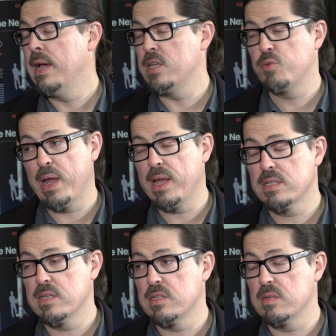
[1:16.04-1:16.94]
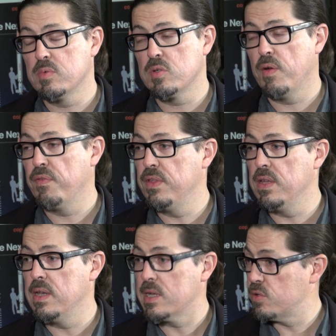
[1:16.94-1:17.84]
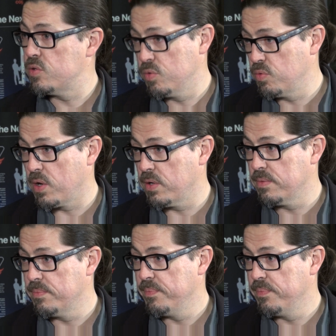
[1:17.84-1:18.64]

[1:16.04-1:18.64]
and tracking systems of the Nexø 2 rocket.